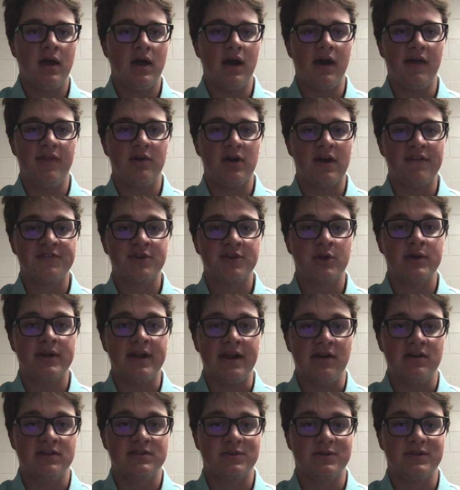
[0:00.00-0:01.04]
They'll have to go to
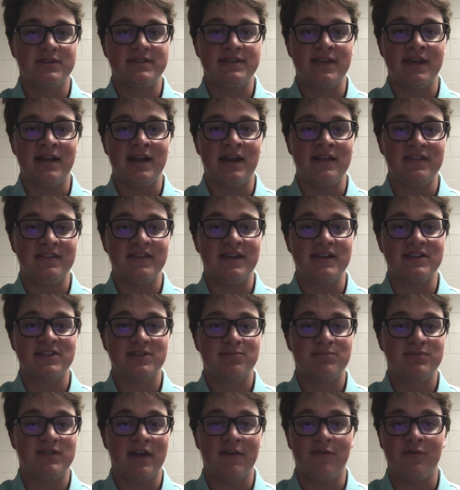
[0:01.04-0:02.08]
Arizona State. I think that's
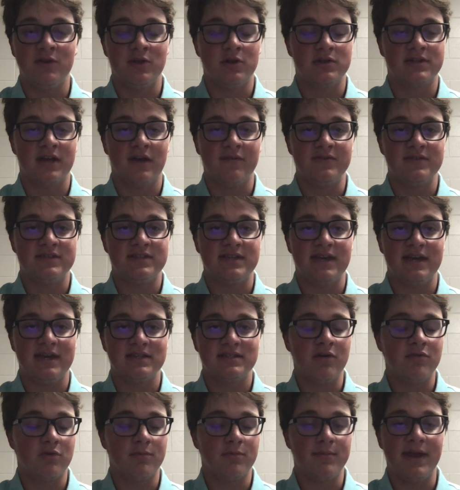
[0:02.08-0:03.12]
definitely their toughest
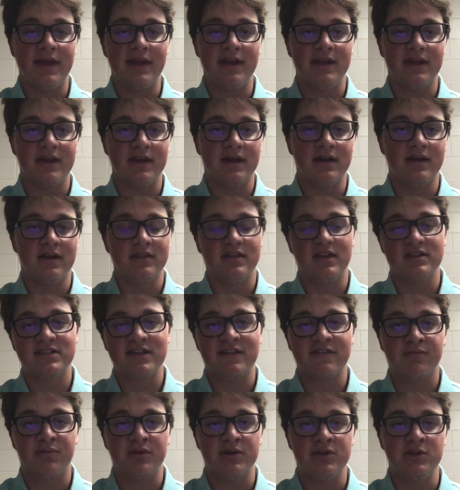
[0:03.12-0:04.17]
test remaining, unless
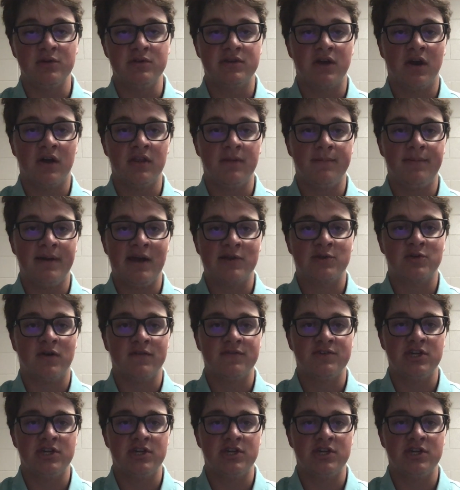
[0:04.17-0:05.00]
they have to play Utah in the Pac-12